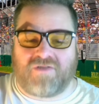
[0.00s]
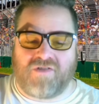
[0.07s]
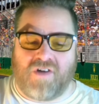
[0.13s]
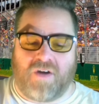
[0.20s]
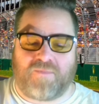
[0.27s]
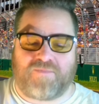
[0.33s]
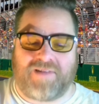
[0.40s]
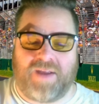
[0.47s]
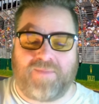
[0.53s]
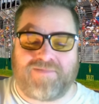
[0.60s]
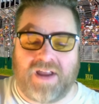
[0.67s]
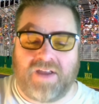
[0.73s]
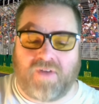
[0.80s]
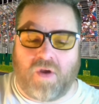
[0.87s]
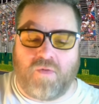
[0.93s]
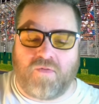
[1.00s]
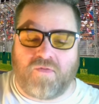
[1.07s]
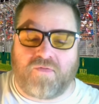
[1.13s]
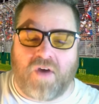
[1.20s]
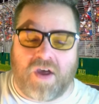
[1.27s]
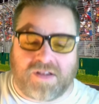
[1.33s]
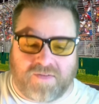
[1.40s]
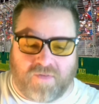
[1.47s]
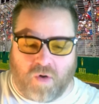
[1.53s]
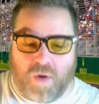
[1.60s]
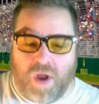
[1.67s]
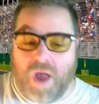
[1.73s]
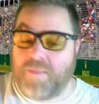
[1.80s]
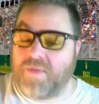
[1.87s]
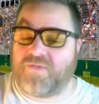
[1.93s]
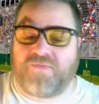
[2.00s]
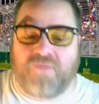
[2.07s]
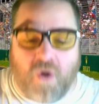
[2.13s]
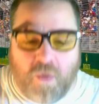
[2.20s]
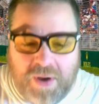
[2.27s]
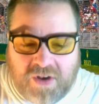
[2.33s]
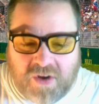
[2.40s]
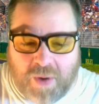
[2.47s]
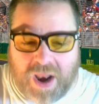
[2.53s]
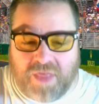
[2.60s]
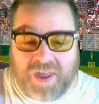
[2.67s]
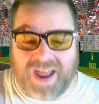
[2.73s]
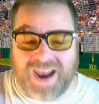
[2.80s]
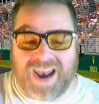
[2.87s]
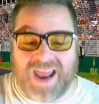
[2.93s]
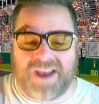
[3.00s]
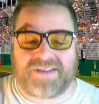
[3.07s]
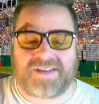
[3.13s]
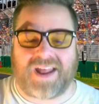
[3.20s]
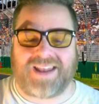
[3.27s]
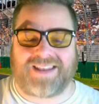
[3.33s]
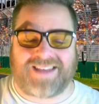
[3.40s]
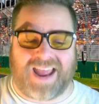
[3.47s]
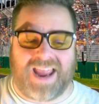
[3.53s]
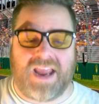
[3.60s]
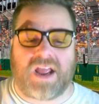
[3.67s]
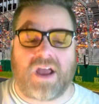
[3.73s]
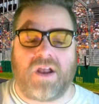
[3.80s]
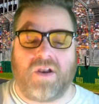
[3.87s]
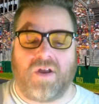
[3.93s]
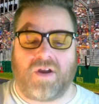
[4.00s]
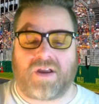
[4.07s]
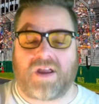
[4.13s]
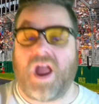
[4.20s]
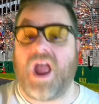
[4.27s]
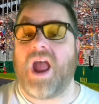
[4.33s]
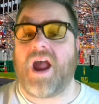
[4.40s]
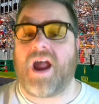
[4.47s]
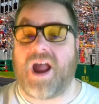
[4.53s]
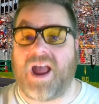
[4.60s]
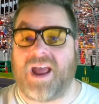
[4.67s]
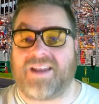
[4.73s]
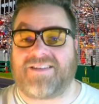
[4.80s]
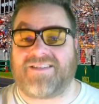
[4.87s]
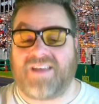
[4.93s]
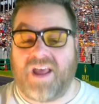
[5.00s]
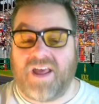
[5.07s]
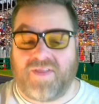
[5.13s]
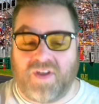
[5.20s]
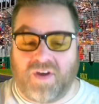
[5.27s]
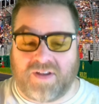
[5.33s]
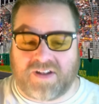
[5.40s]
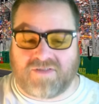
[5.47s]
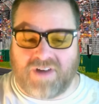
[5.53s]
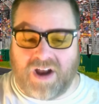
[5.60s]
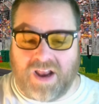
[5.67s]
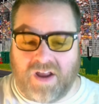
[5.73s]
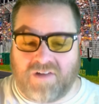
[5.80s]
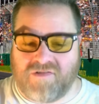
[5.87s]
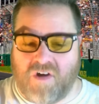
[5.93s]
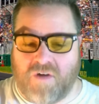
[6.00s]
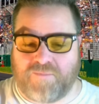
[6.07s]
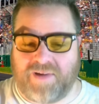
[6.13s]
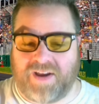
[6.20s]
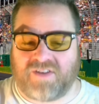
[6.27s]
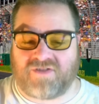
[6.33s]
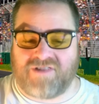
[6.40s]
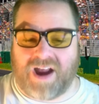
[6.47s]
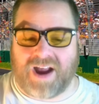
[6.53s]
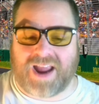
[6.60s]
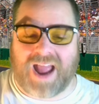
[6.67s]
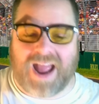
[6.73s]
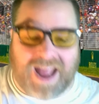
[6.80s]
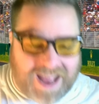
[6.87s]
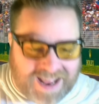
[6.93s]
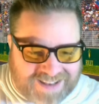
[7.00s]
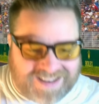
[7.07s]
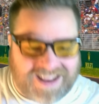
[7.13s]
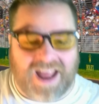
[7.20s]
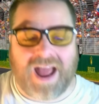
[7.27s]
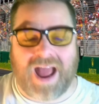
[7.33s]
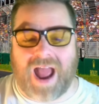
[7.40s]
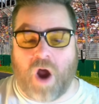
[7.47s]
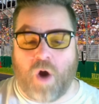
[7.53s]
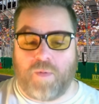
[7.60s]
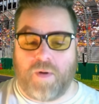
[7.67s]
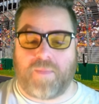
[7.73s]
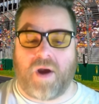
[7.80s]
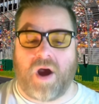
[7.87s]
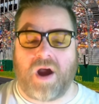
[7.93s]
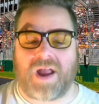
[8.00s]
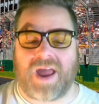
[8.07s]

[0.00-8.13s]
Grand Prix preview. First of all, before we do anything, let's take a look at the Australian Grand Prix track at Albert Park.